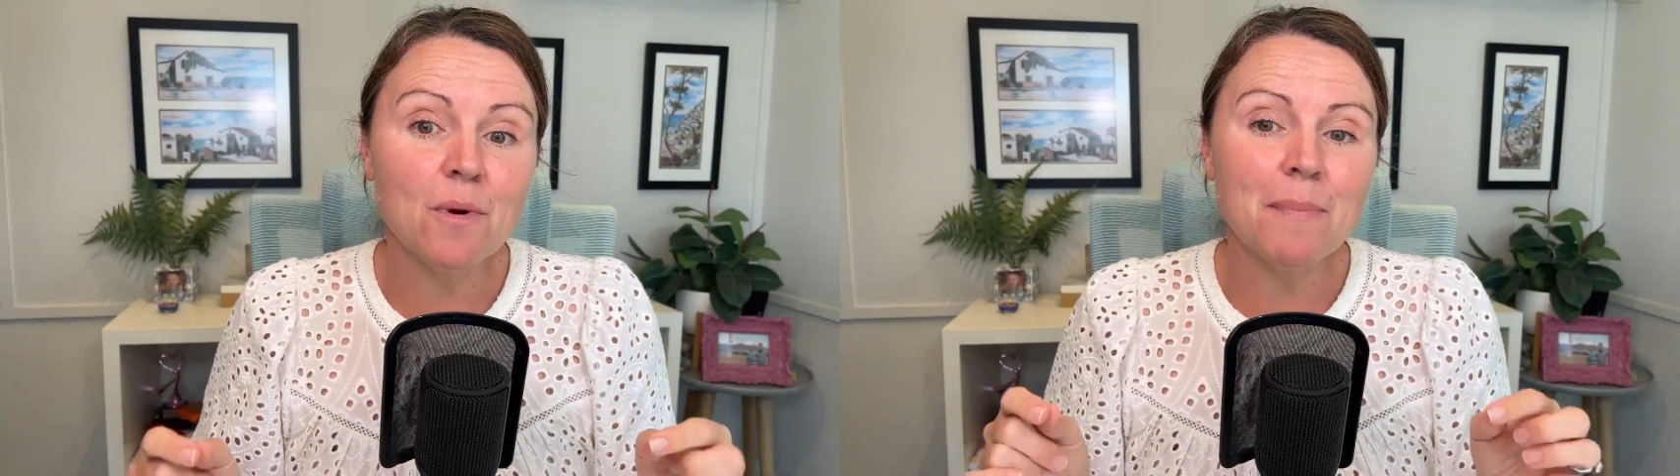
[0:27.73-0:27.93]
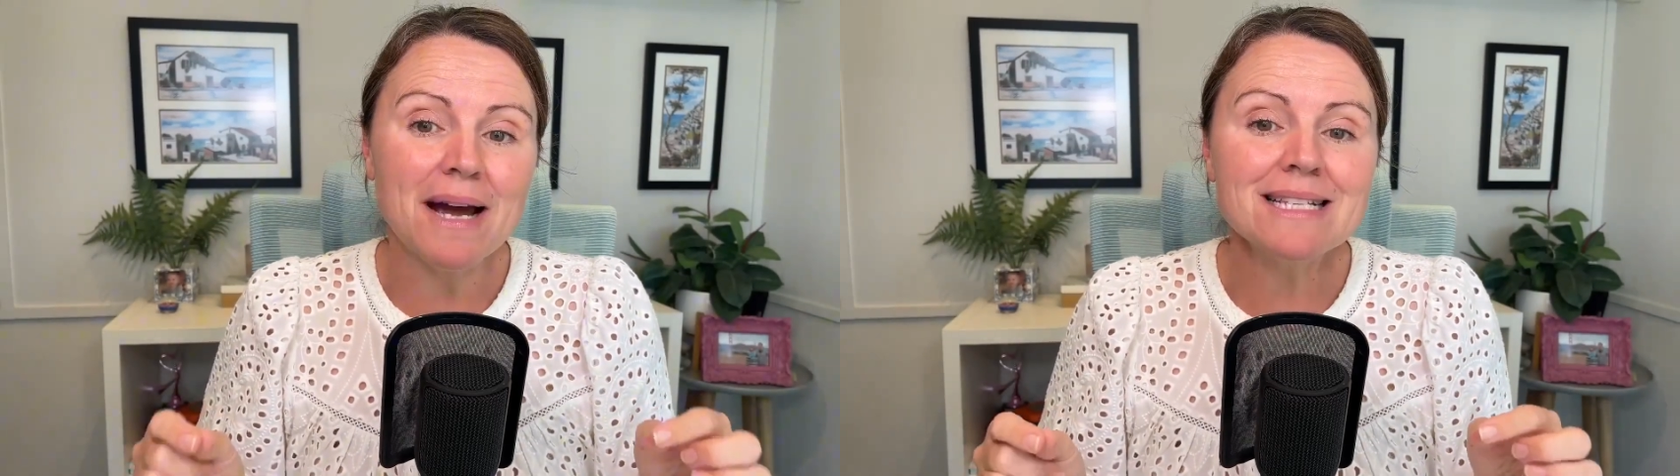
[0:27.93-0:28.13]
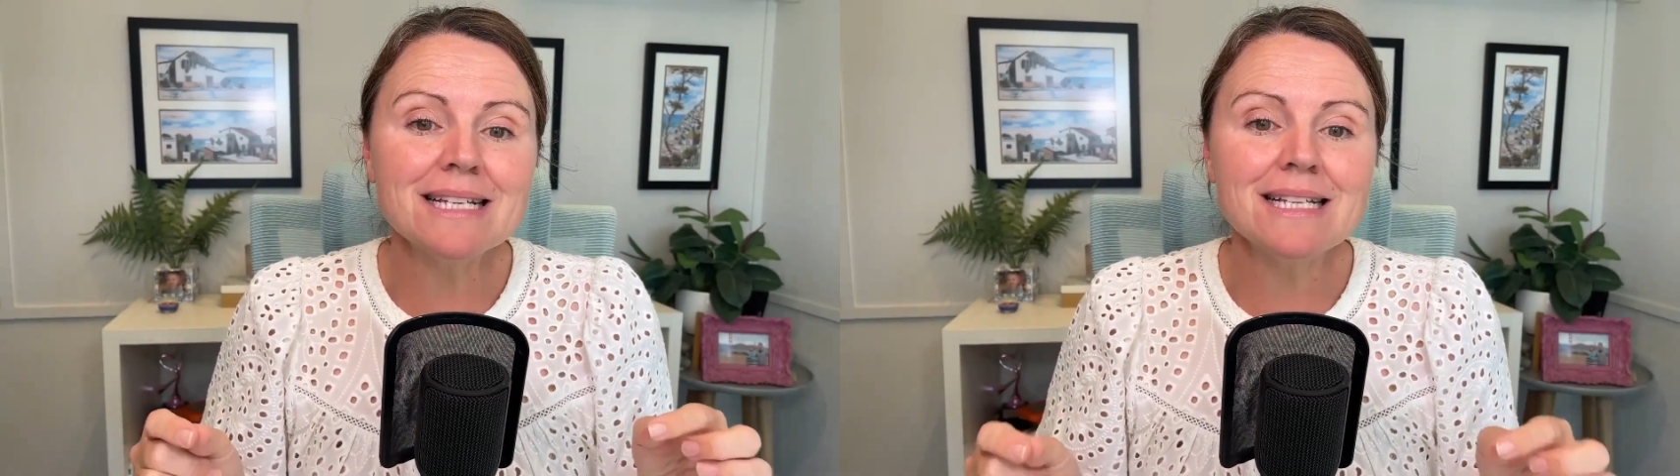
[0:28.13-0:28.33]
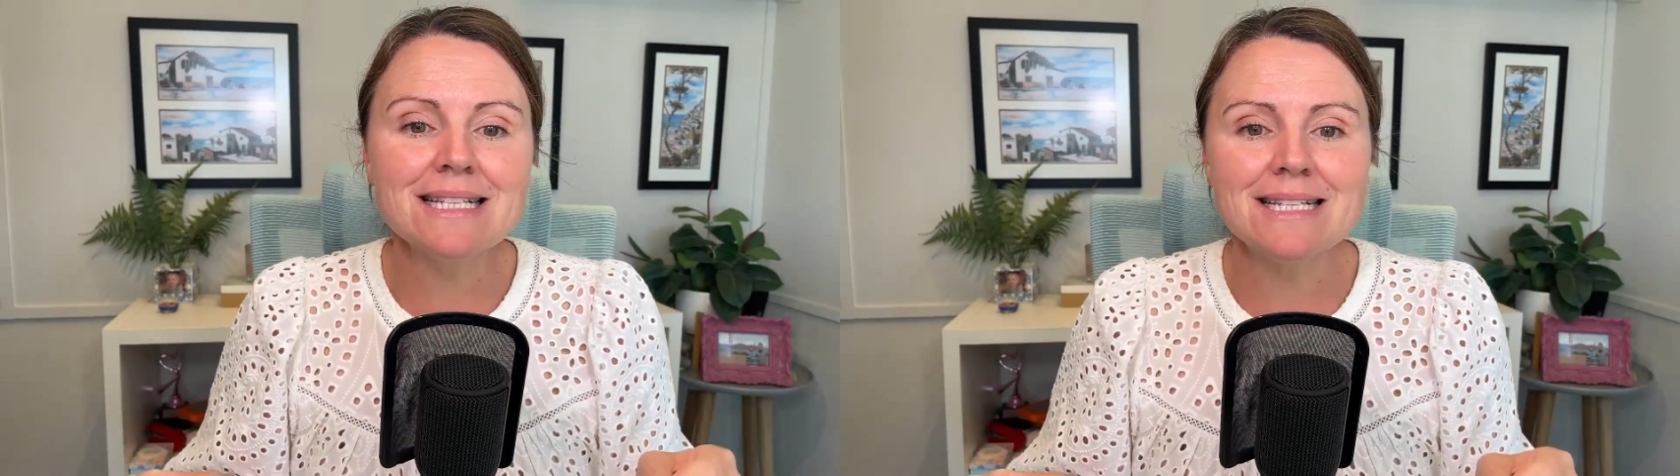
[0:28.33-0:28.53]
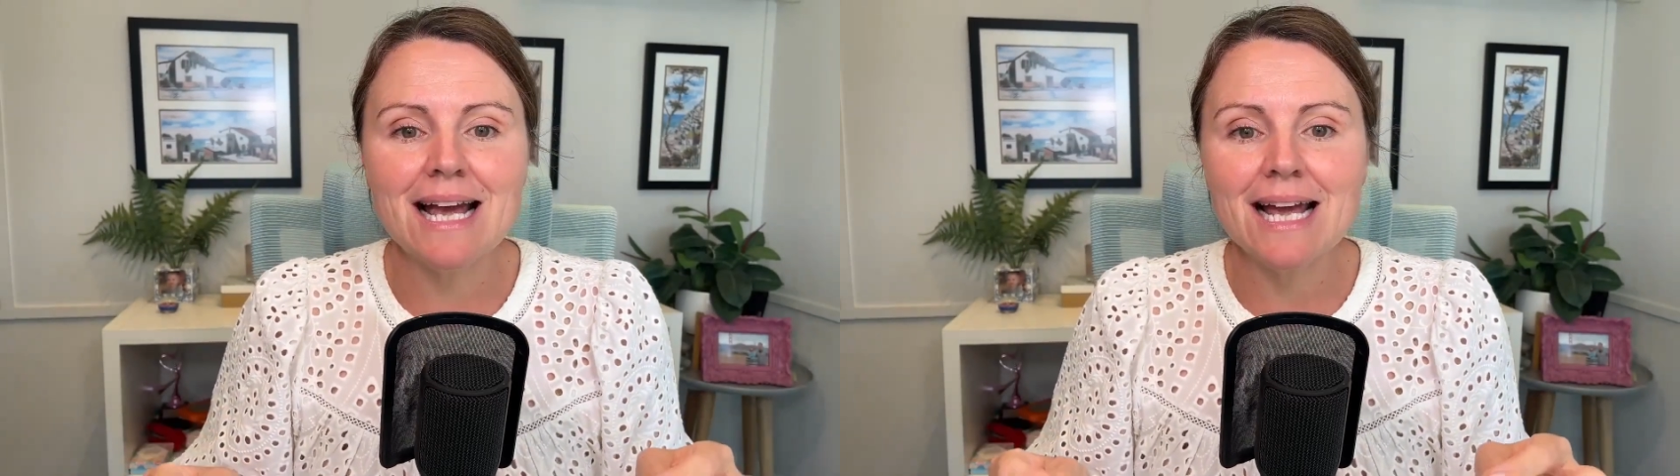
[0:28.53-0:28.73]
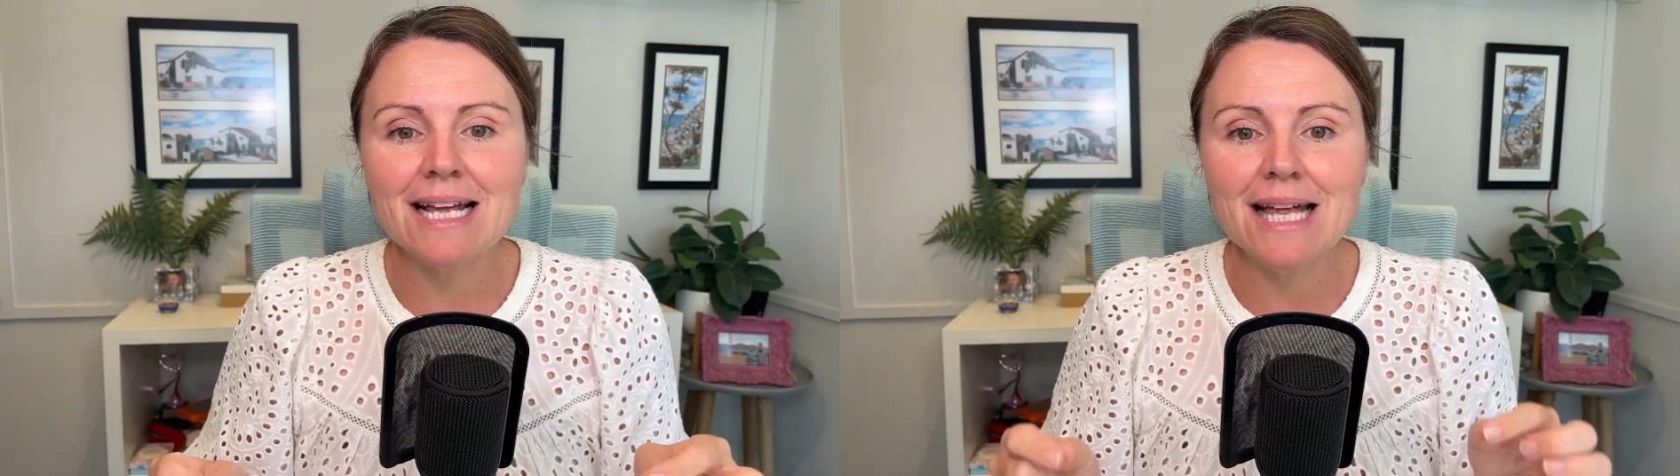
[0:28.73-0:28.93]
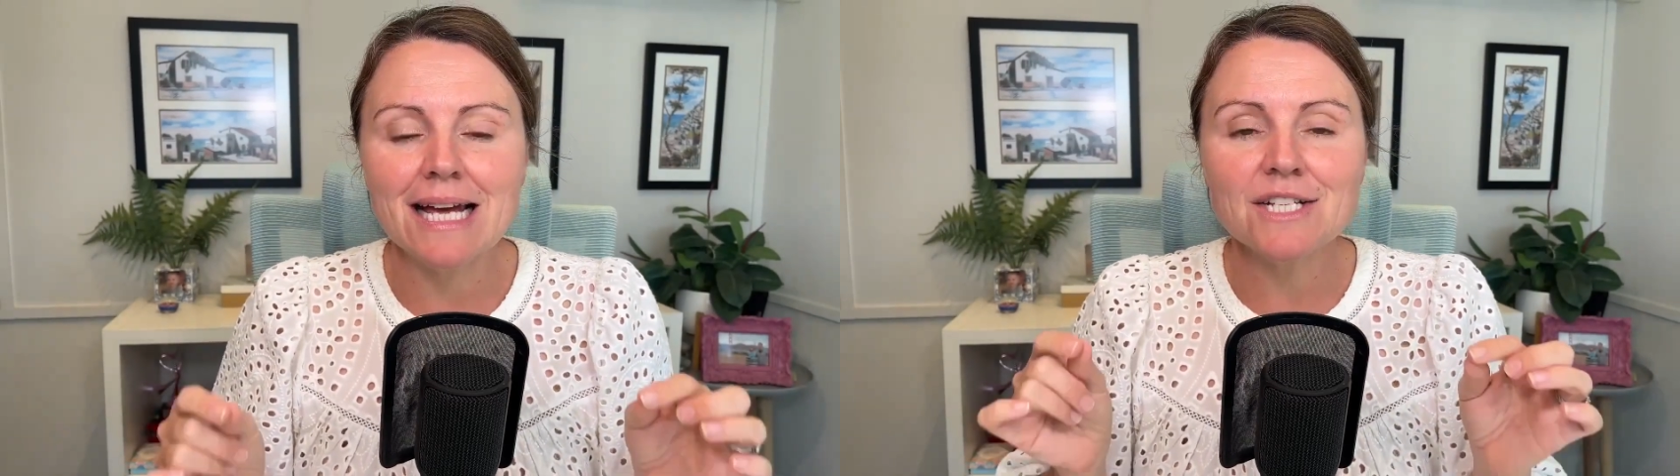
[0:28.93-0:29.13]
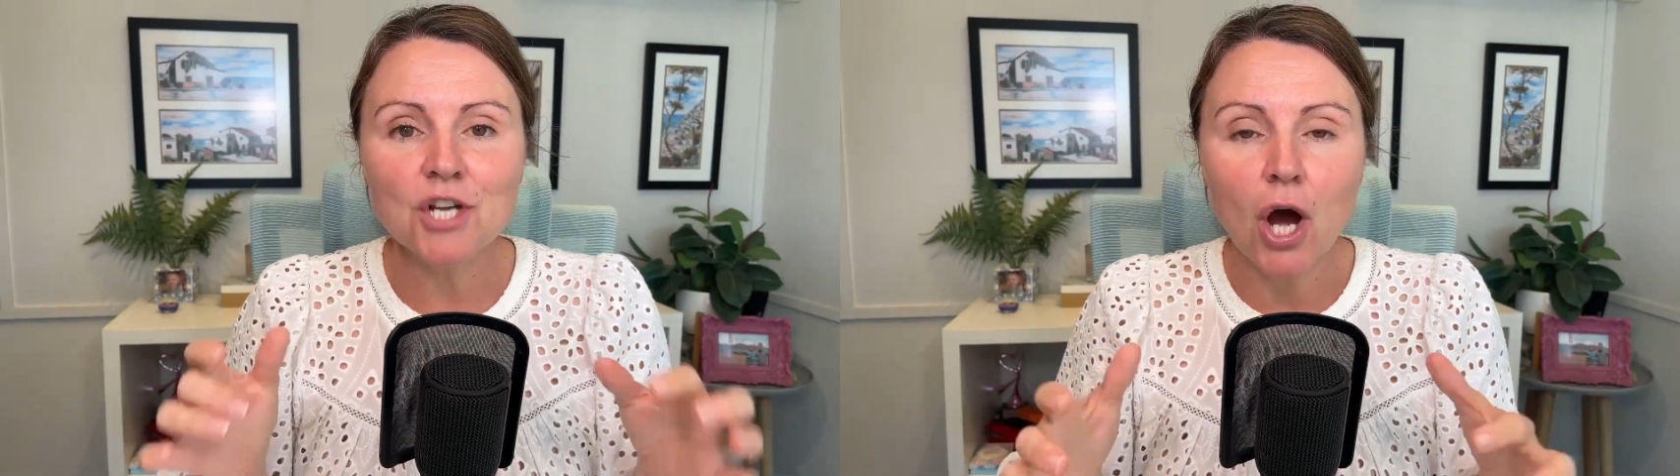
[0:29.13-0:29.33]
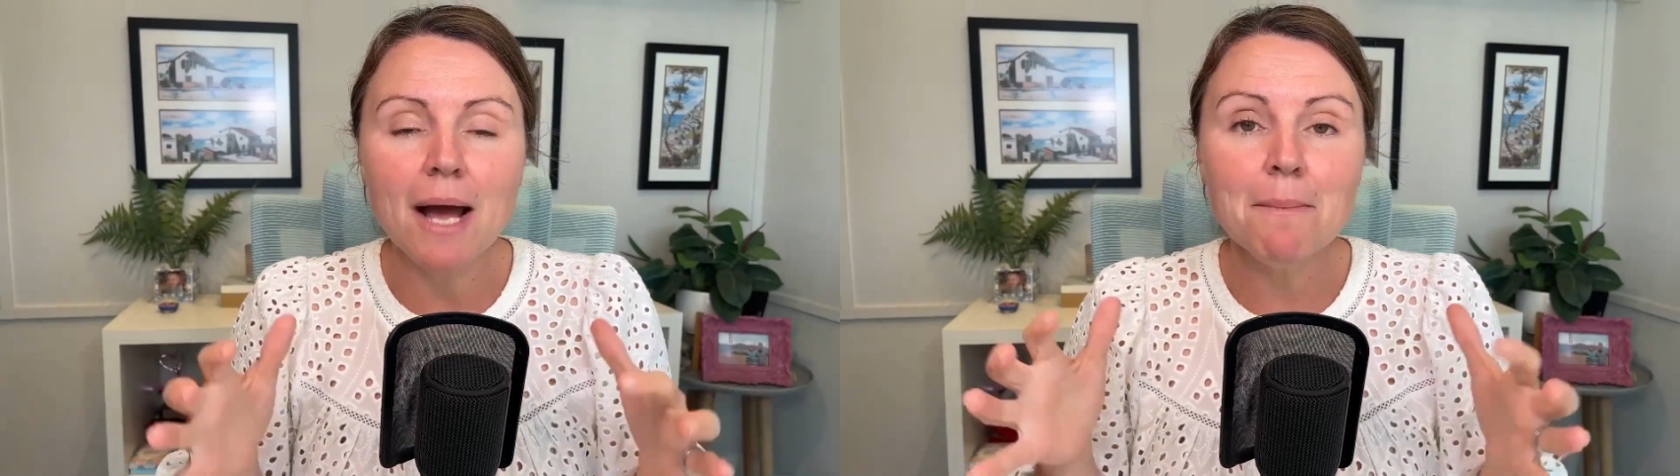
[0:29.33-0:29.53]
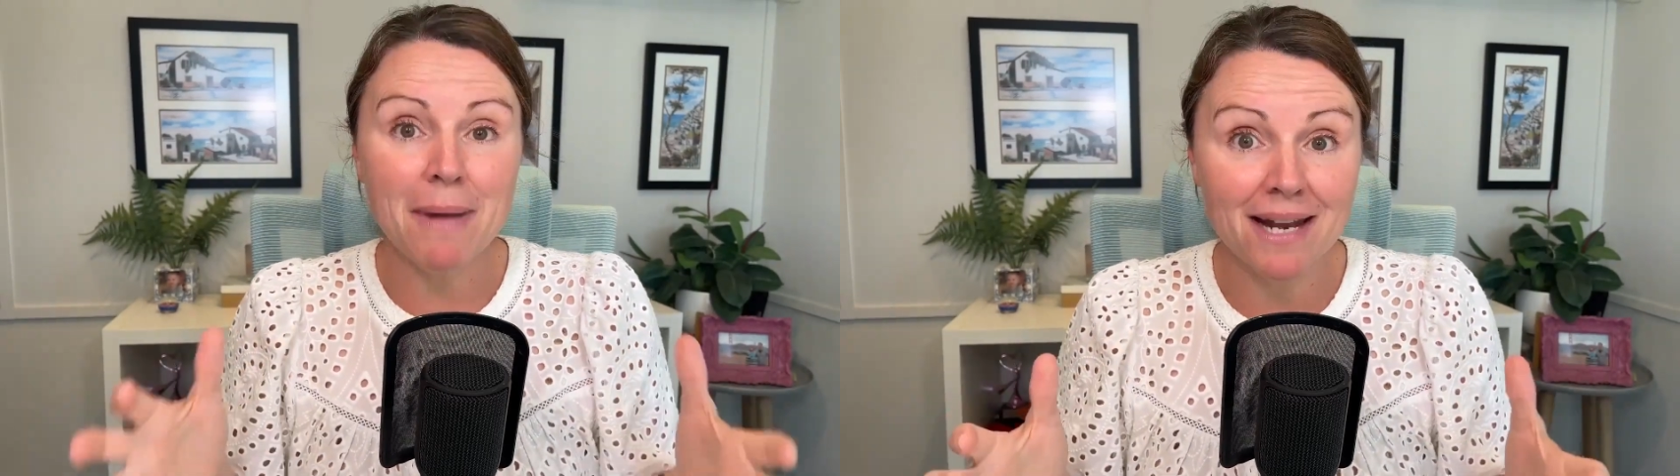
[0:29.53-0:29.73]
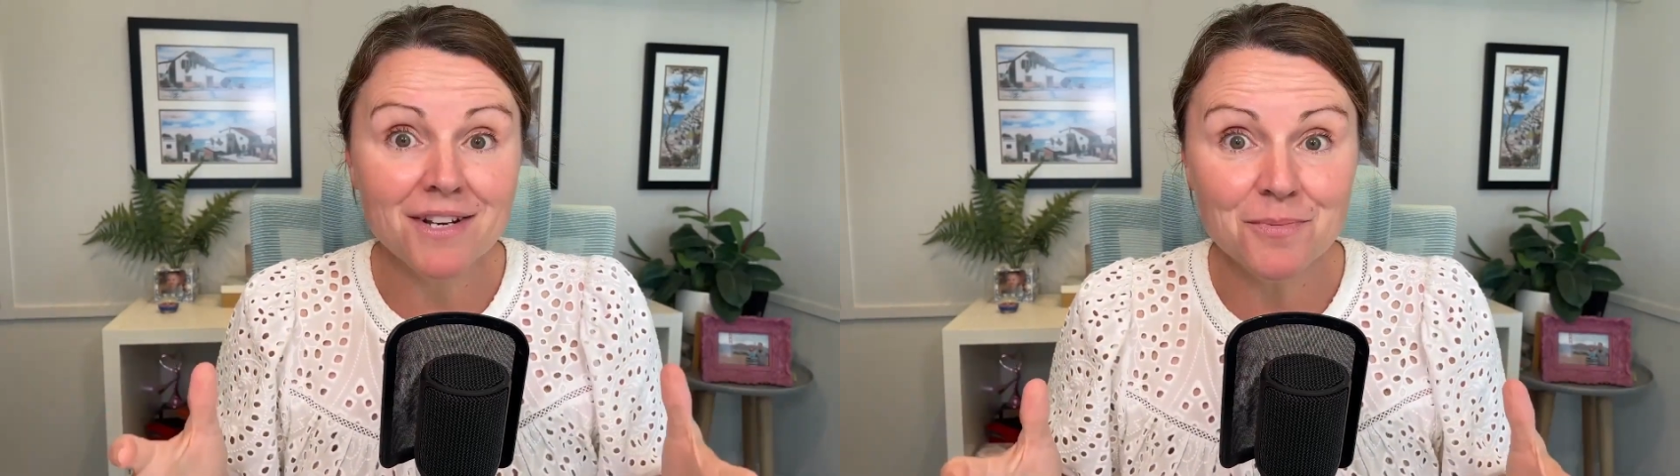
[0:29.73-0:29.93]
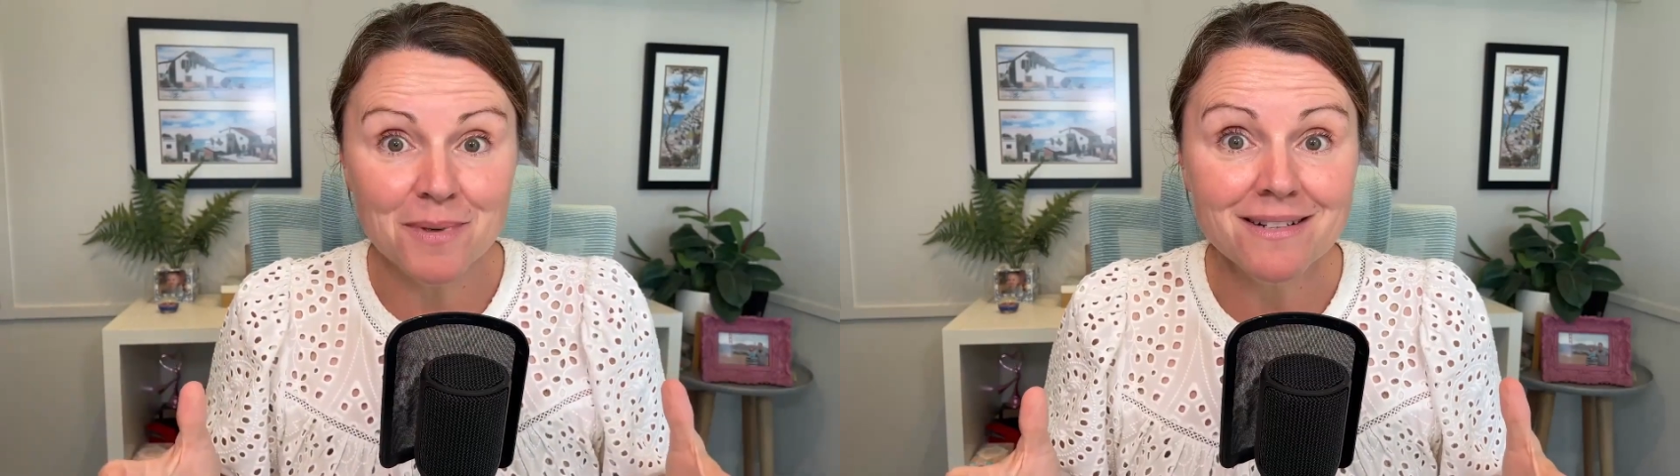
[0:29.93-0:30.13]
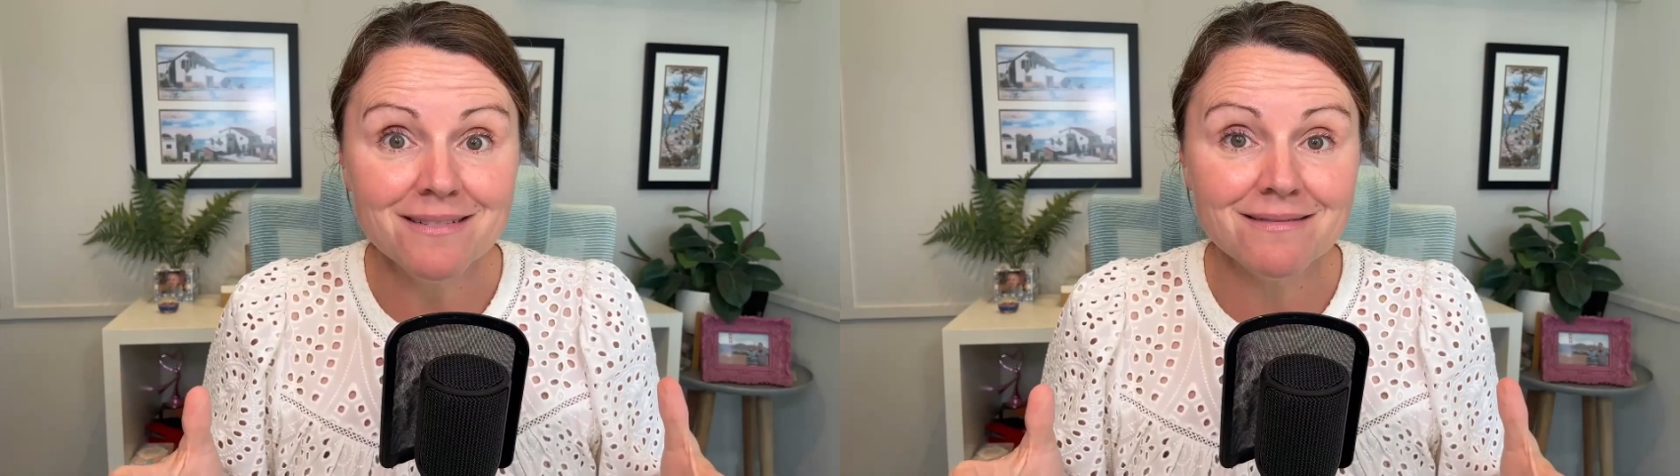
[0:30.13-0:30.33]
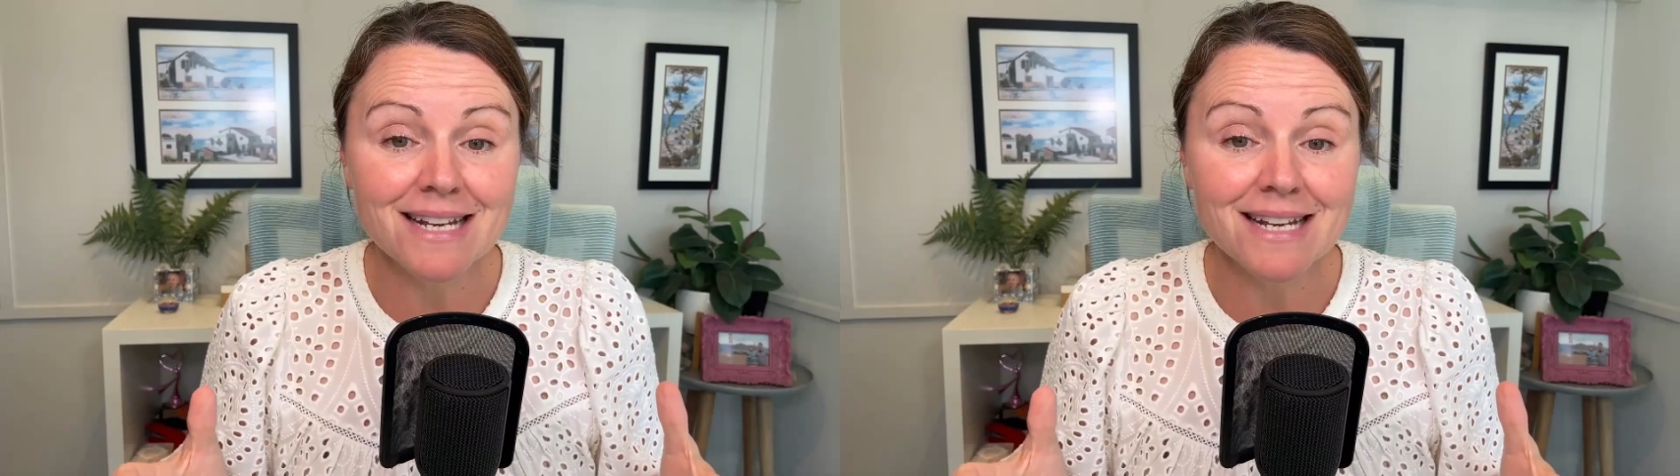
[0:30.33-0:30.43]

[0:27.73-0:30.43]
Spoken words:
basically saying that time management